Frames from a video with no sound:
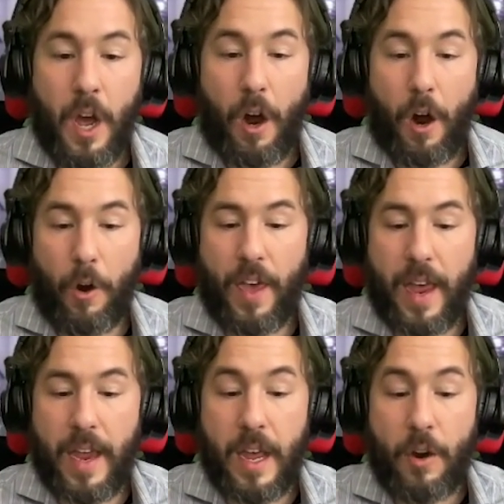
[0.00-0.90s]
are
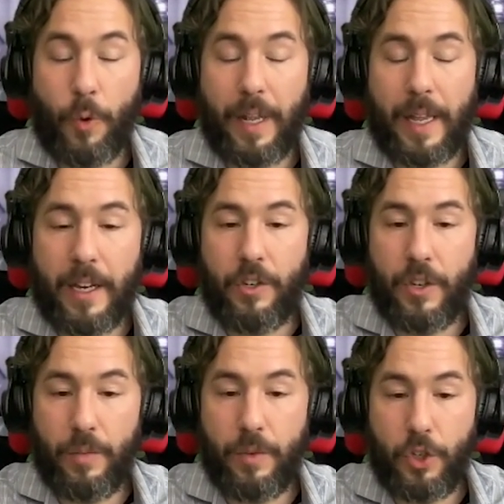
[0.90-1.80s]
they related
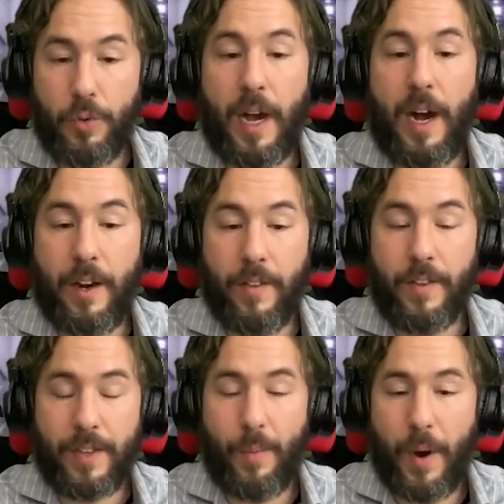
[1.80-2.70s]
to God in the
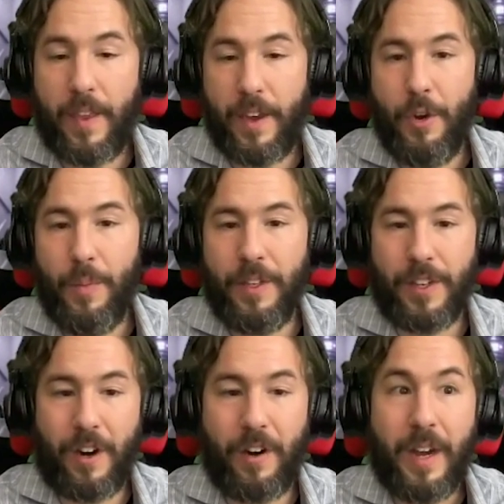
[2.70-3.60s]
same way that humans
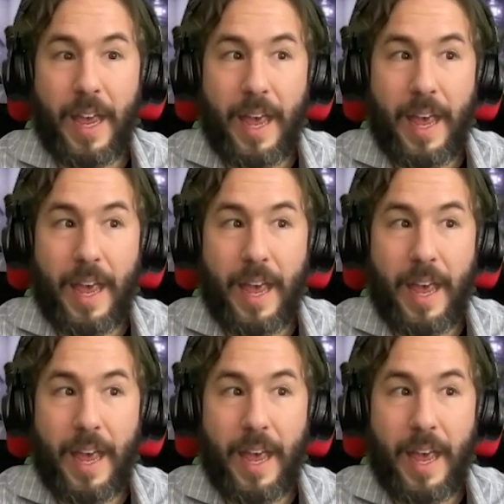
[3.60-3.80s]
are?